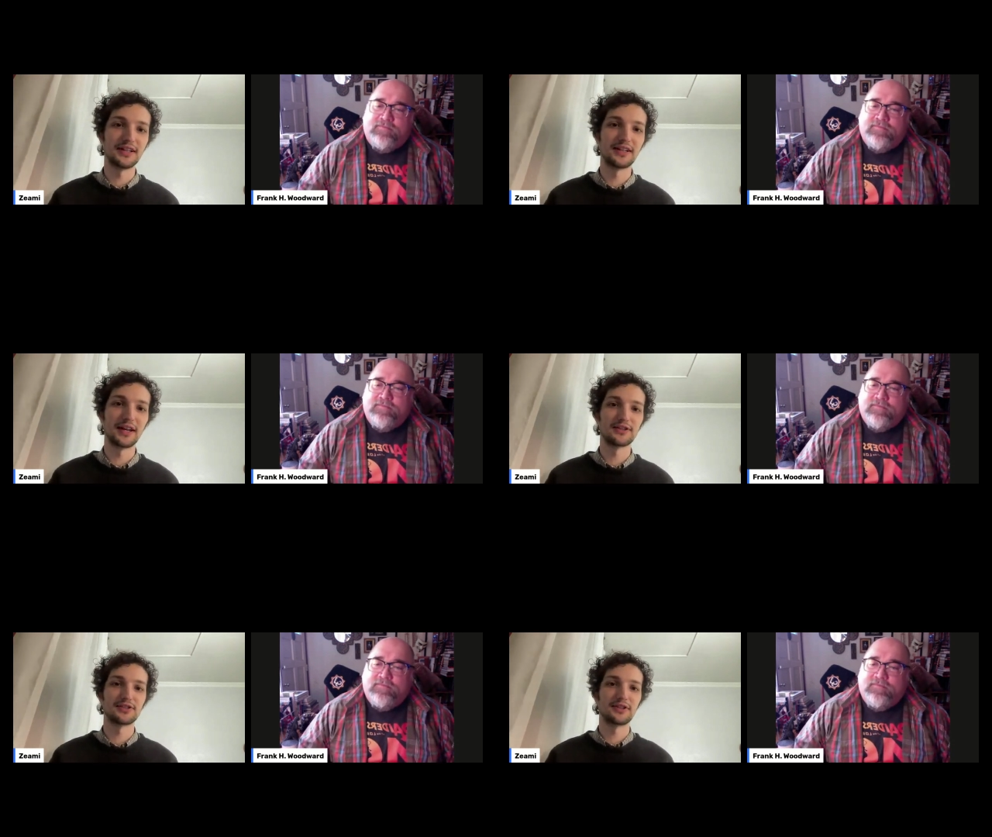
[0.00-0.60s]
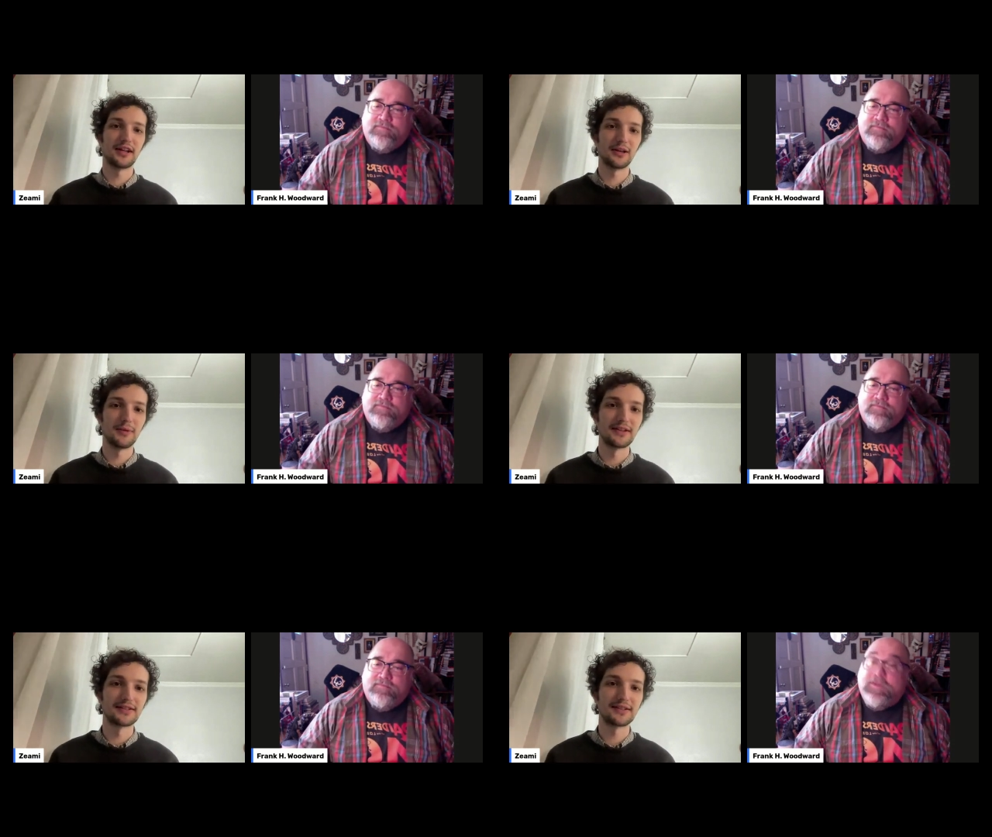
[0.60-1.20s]
Speaker 1: details, certain
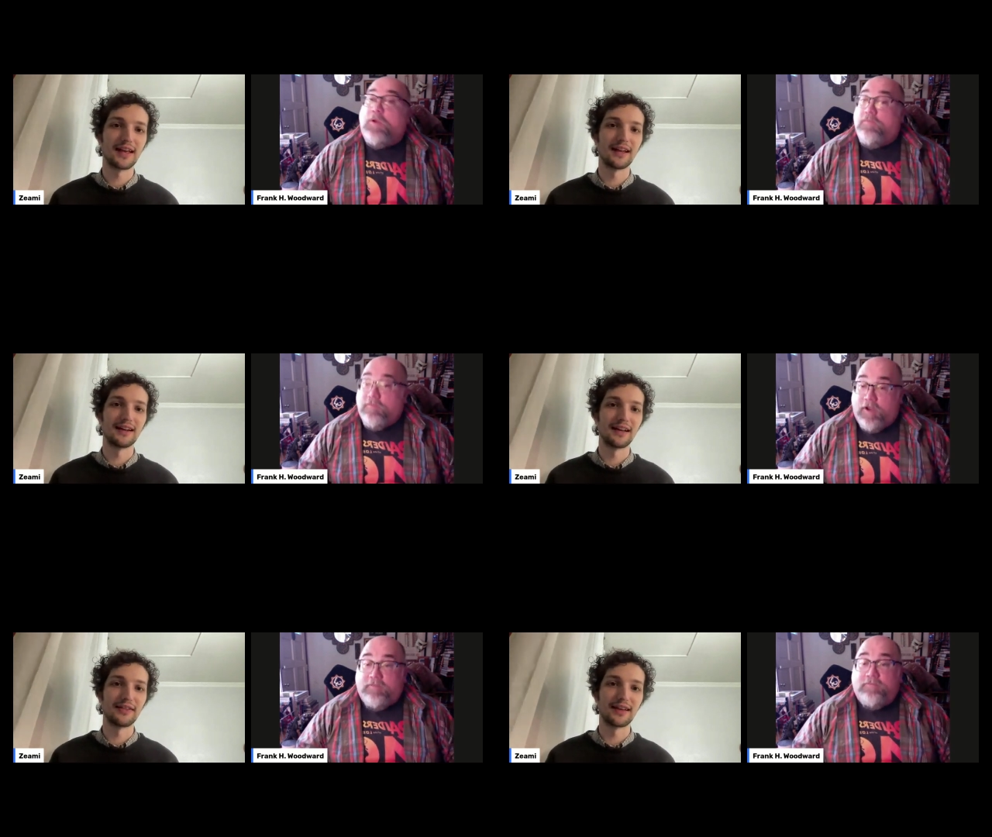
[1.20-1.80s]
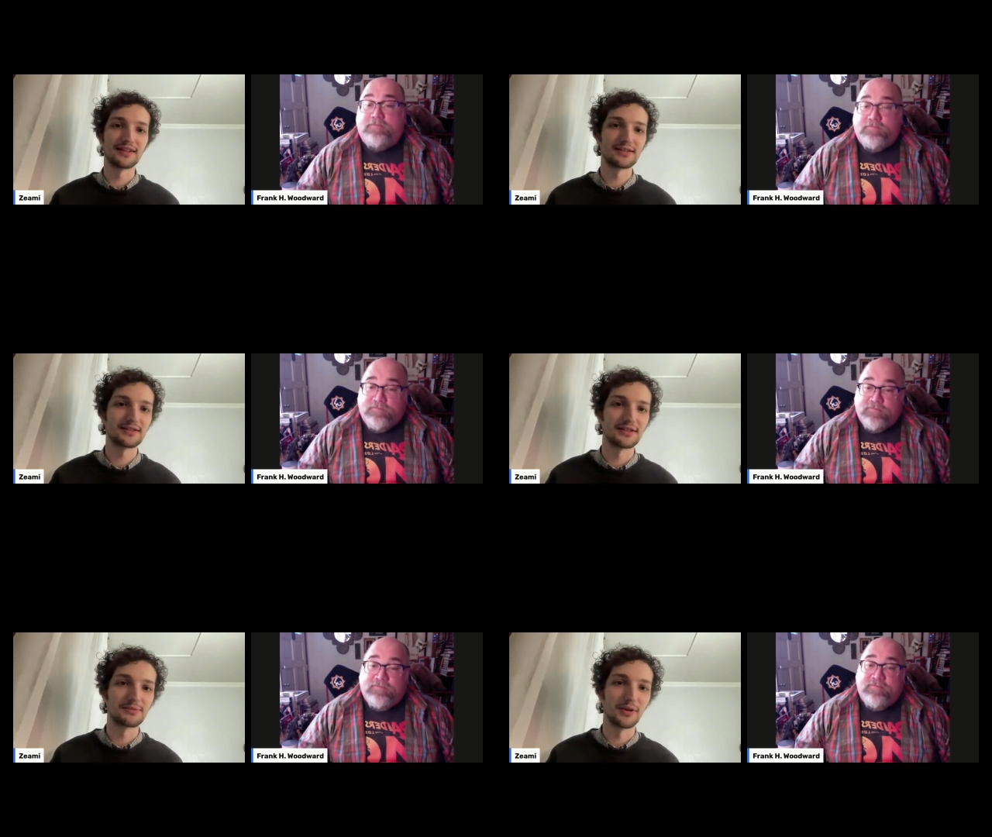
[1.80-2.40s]
elements, and I think
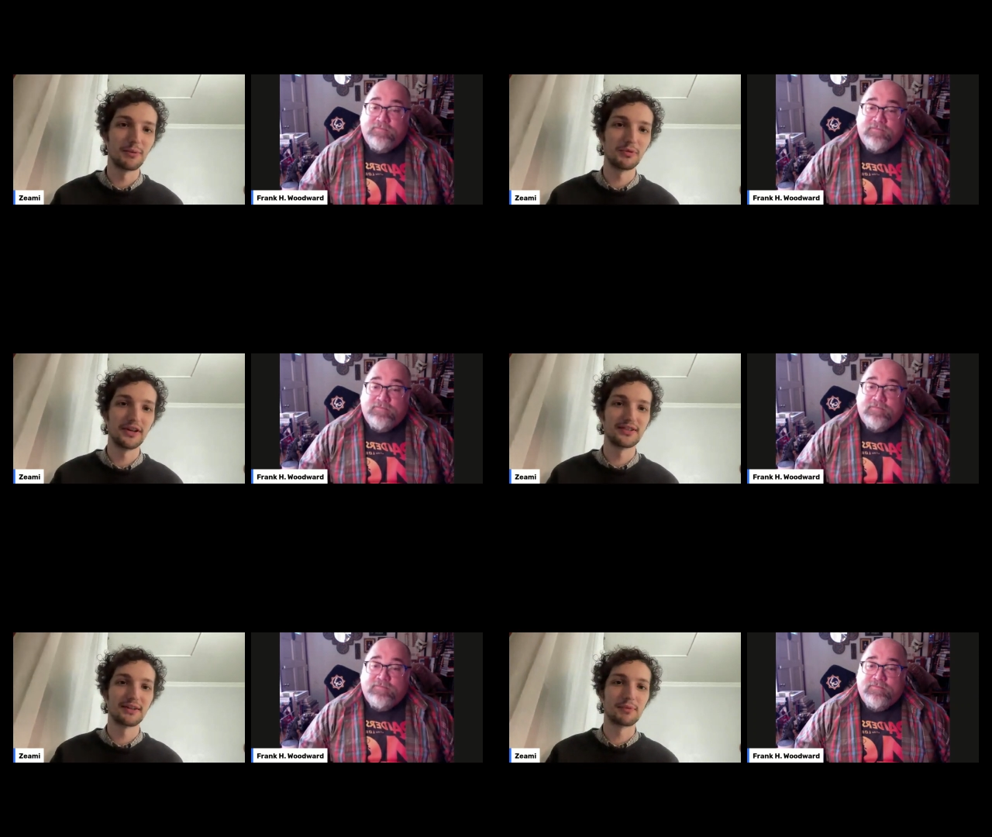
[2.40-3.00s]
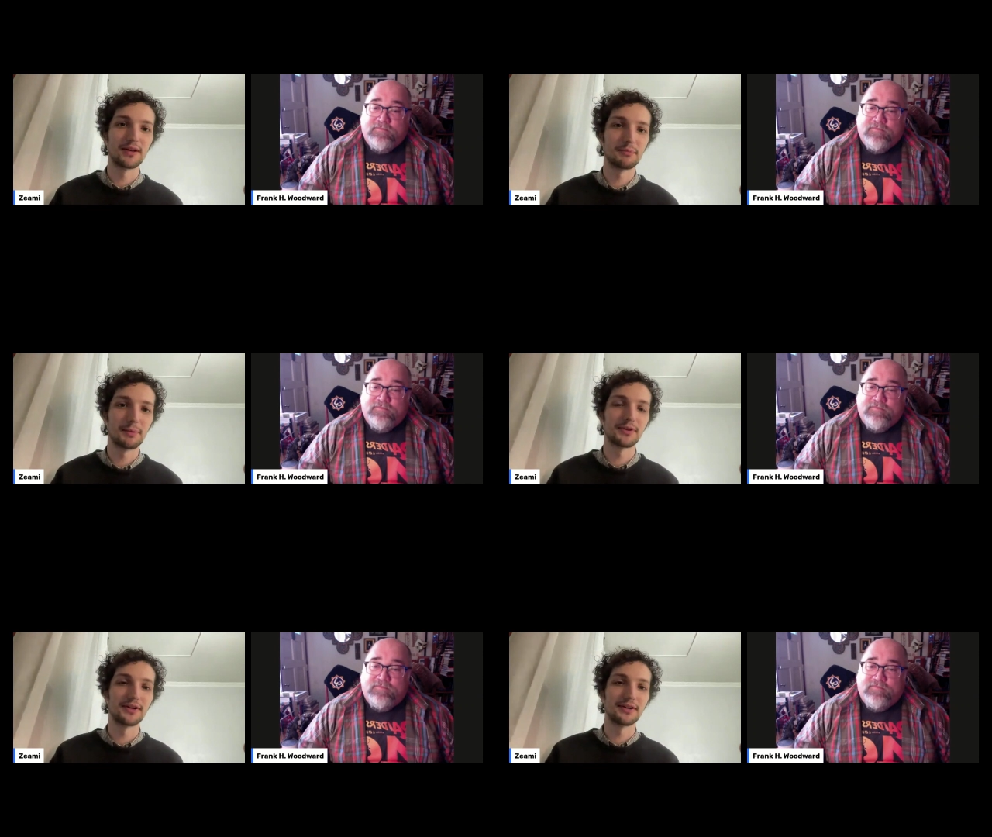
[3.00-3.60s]
it's it's really pleasing.
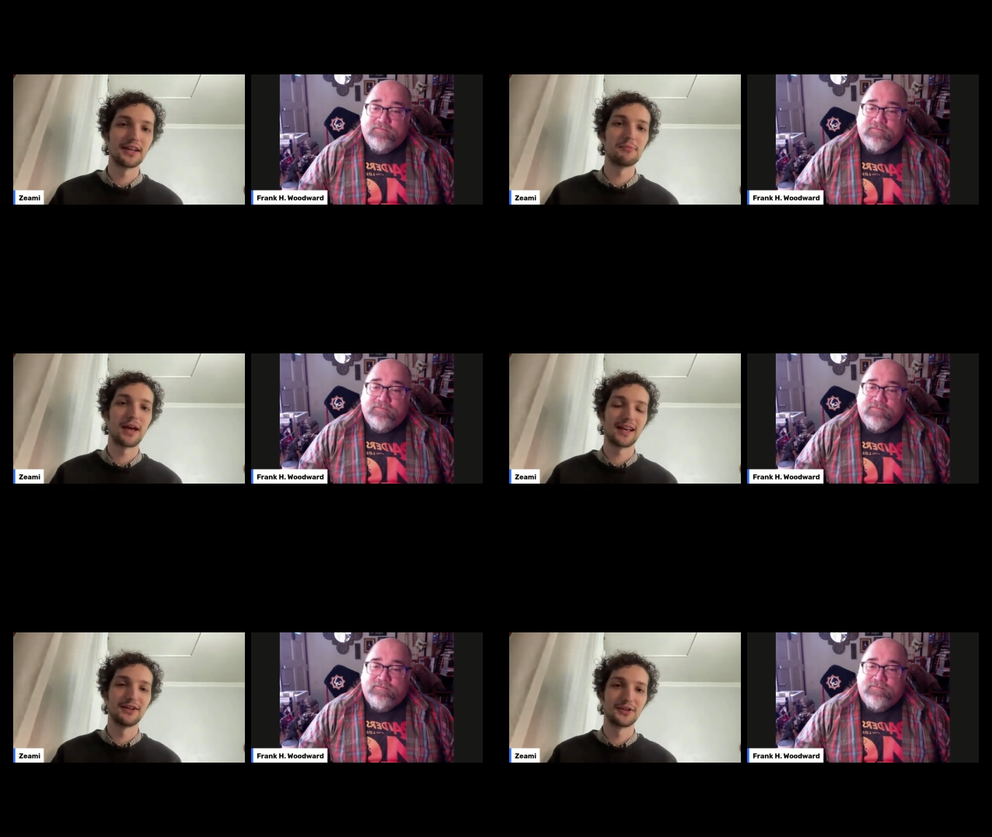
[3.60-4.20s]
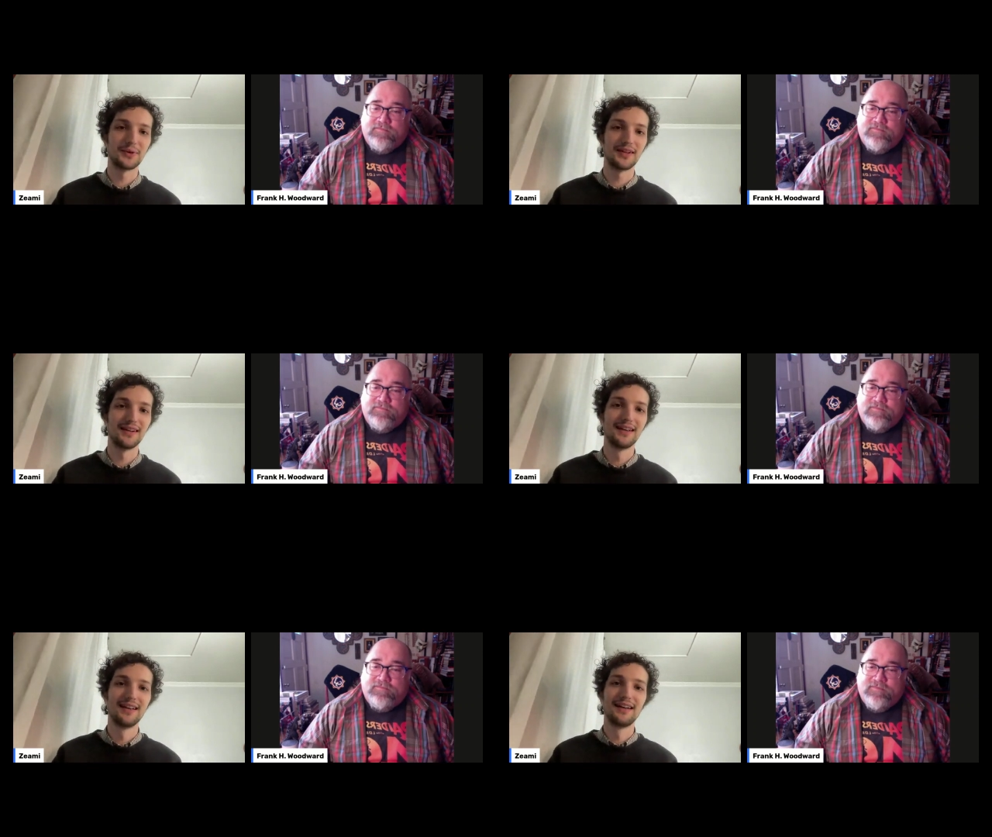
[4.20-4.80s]
People are getting back into
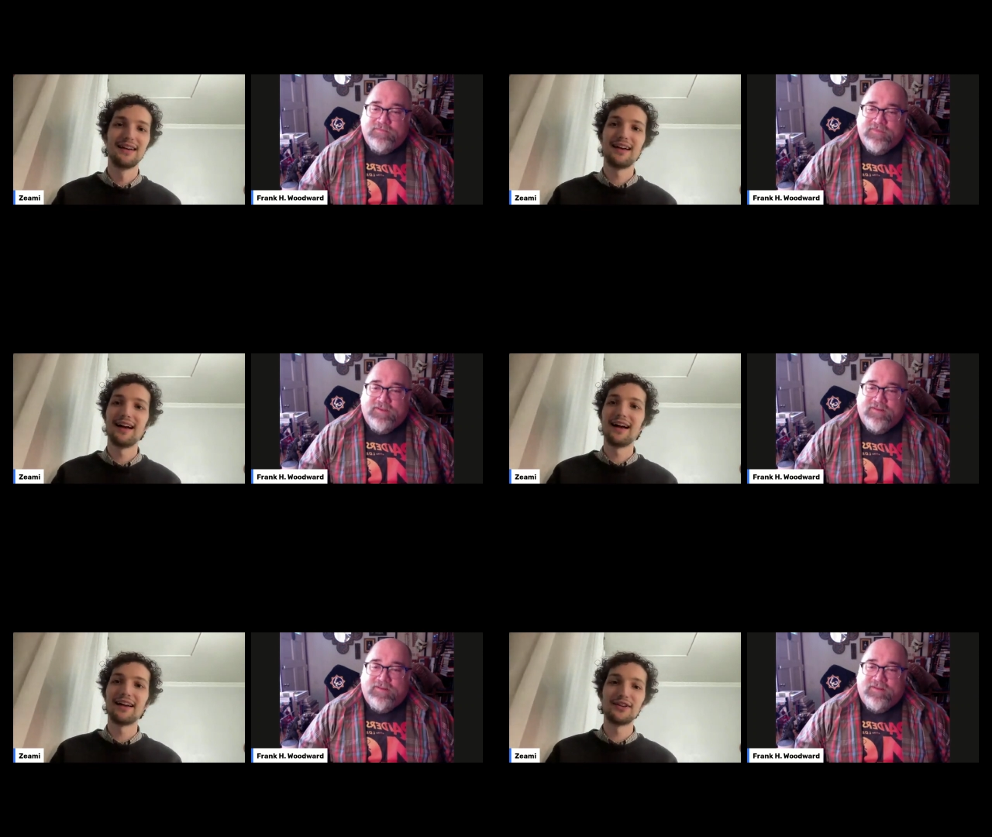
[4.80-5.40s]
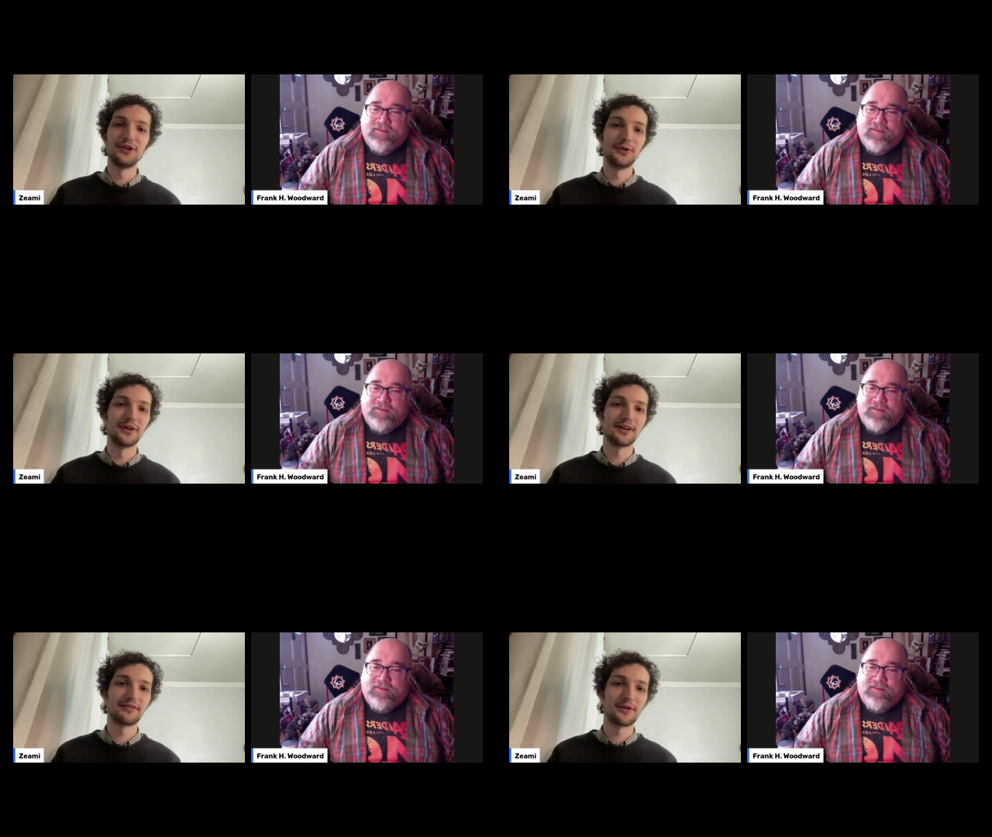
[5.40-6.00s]
it. Uh, you
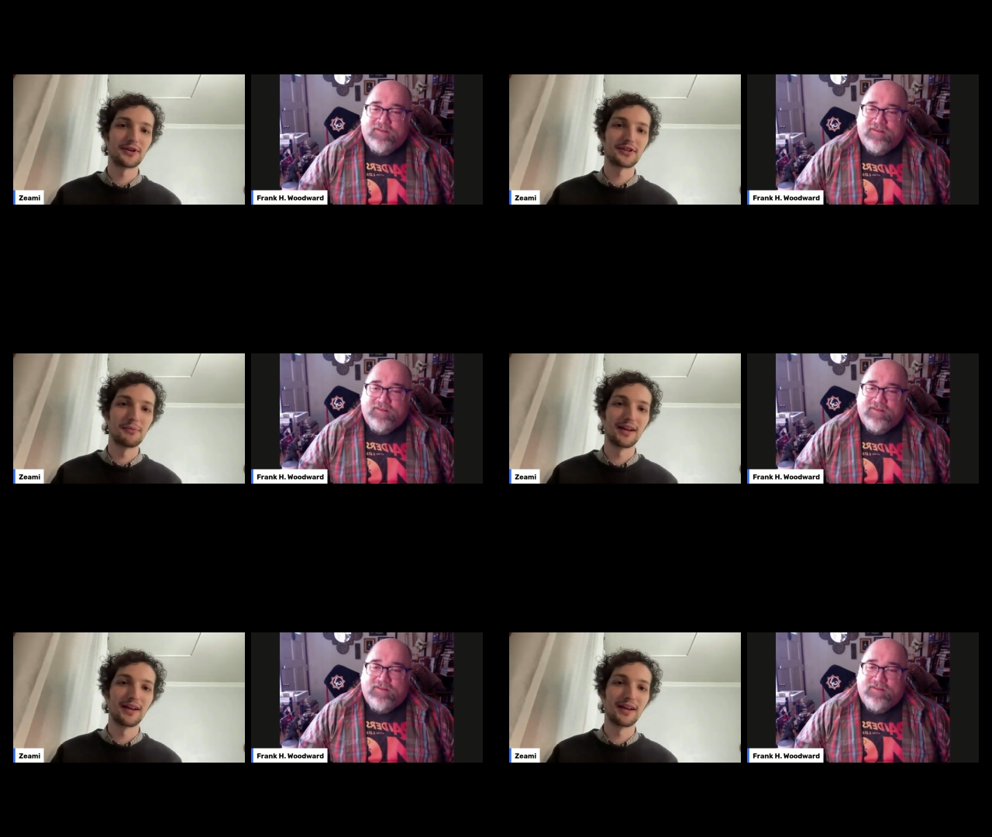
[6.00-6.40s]
are, of course, are